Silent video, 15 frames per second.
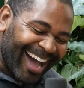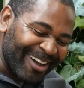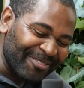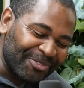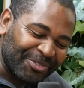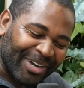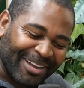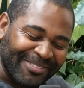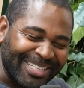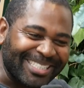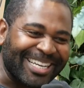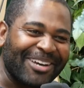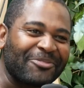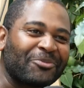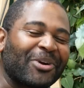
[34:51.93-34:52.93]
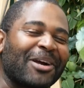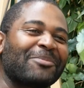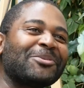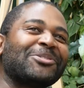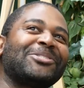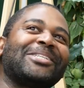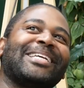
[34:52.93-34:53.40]
I'm driving down
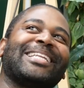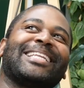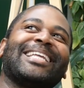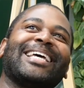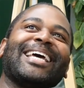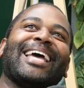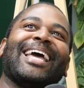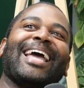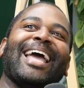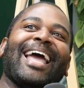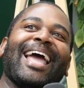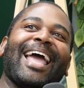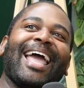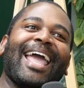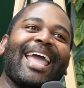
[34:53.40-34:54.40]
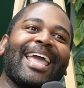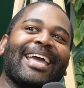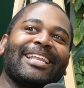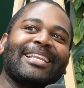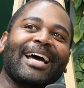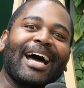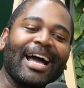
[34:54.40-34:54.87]
Robertson,
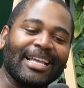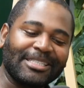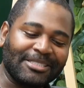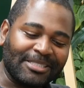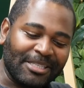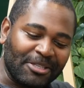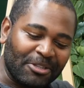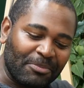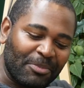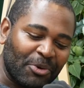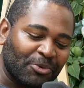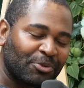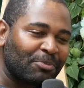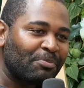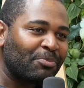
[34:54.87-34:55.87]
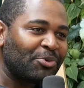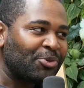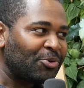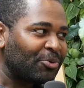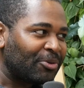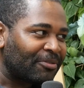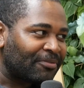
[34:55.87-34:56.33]
and I see the most
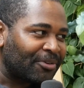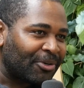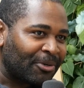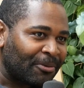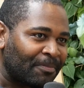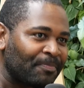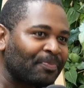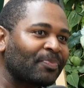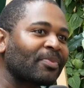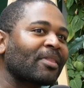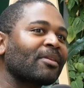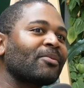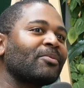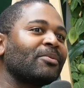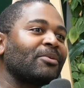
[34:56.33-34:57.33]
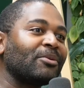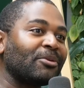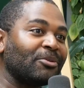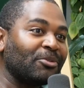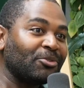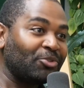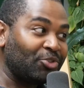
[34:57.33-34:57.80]
beautiful
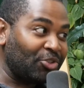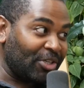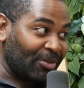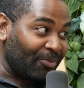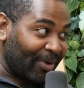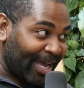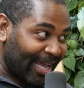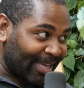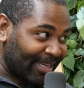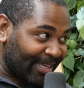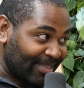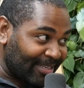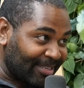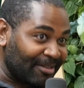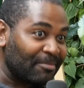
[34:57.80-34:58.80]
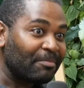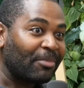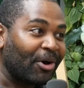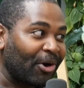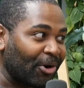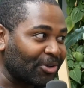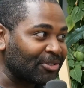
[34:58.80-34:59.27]
G-Wagon
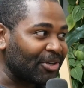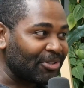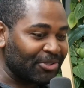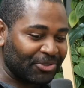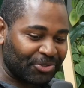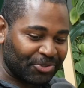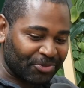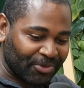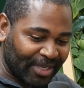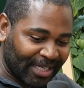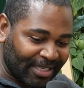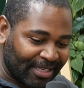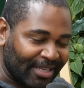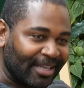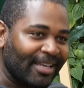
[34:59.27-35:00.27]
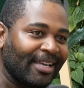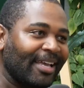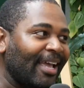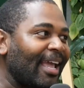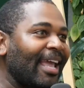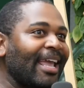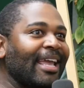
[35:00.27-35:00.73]
parked on the street.
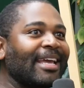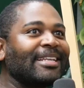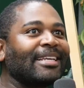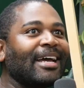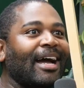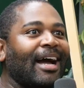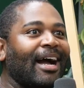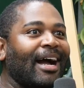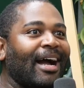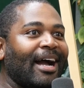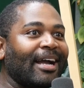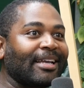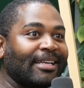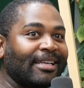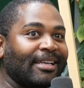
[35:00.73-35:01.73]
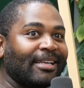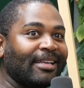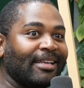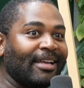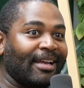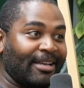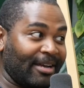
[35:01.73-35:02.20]
And I
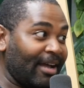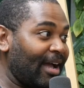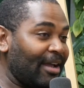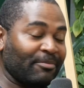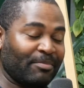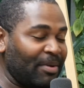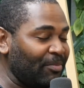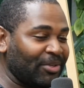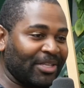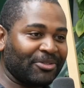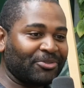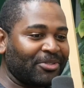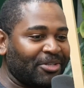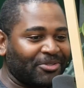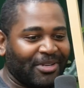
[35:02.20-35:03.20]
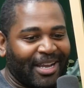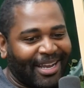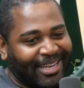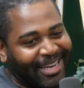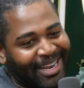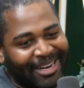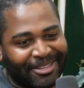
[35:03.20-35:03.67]
remember like it was yesterday.
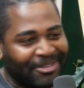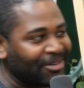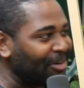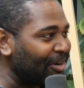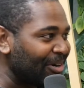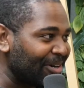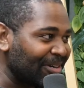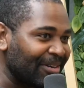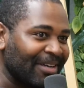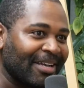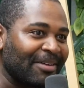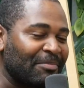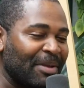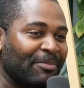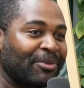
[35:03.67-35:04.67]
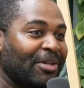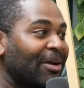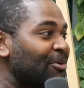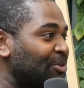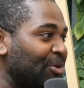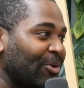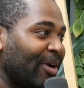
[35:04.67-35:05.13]
I got out of the car. People thought
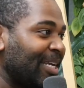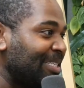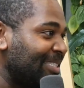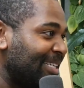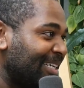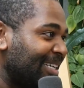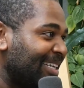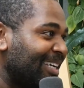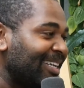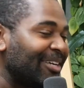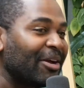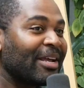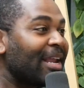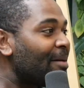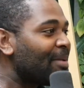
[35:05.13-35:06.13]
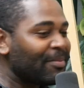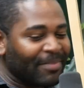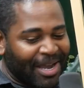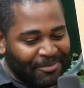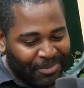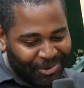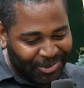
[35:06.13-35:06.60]
I was crazy, and I'm in
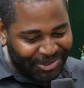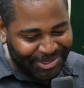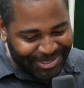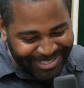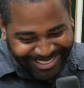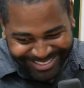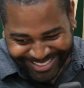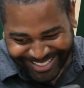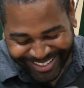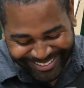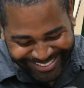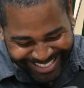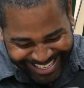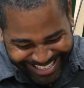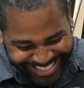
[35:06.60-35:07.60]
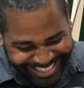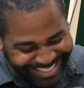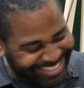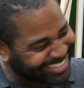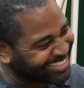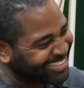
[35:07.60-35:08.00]
my Porsche. So like,